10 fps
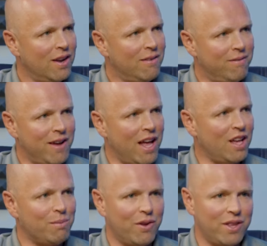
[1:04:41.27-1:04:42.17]

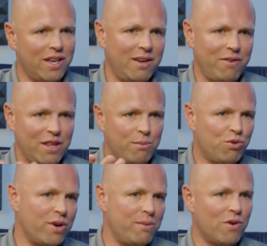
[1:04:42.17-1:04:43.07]
valuable than giving them
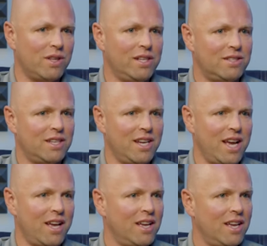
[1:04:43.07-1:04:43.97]
20 more leads
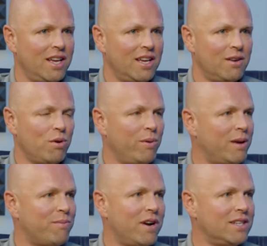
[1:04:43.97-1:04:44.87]
today, where we
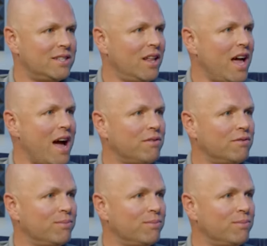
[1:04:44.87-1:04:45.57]
could probably sell half of